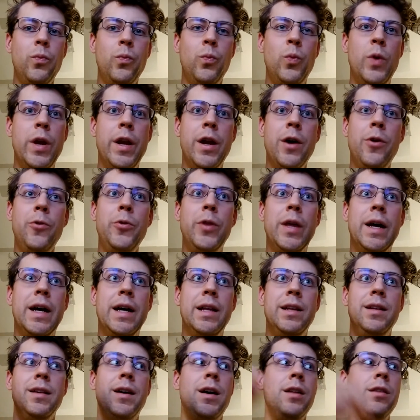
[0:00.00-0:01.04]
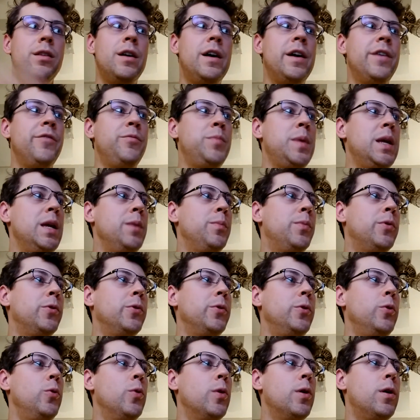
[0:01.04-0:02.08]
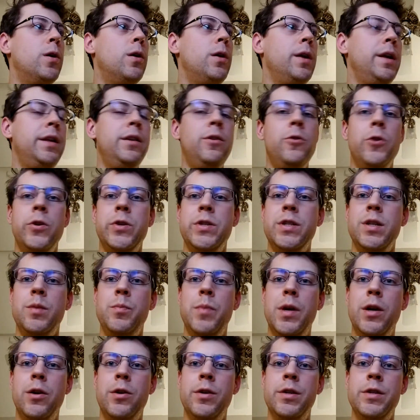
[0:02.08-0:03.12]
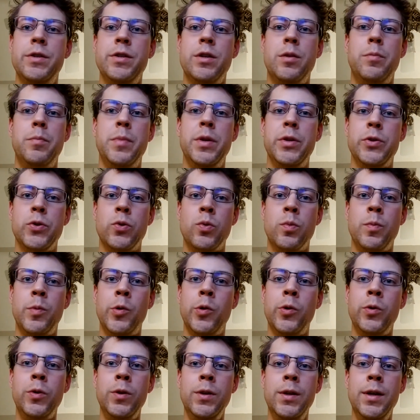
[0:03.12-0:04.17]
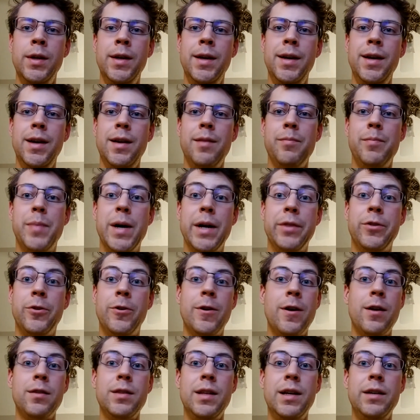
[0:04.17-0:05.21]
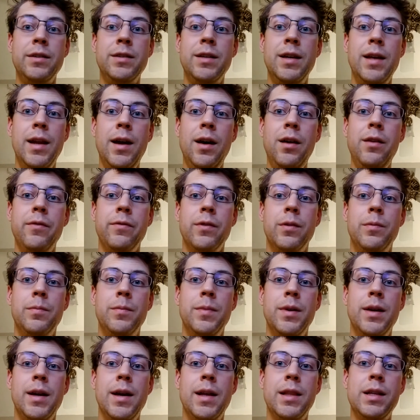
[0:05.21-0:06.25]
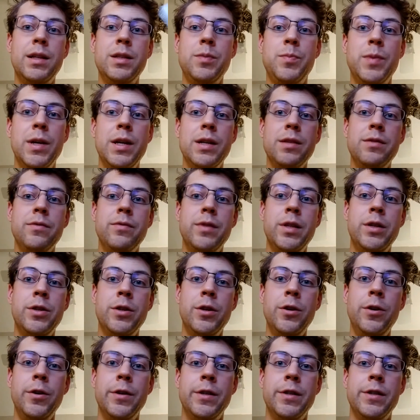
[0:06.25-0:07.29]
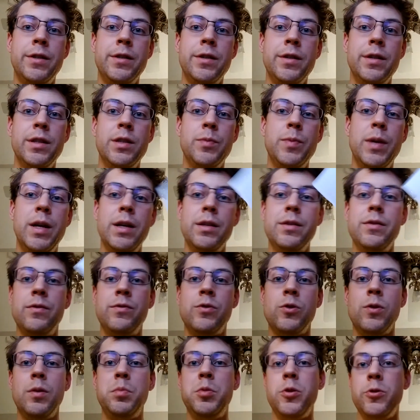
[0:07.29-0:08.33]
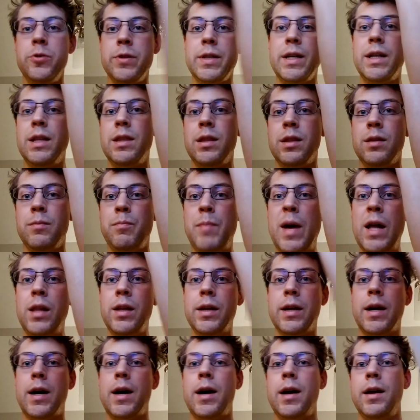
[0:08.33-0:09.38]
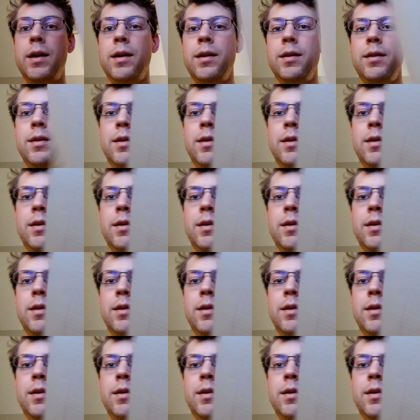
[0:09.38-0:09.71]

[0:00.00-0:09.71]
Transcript: We know that a lot of people who are in Christian marriages are miserable, but they're not allowed to get out of them. And that's because of the church. It's because of scriptures like Malachi.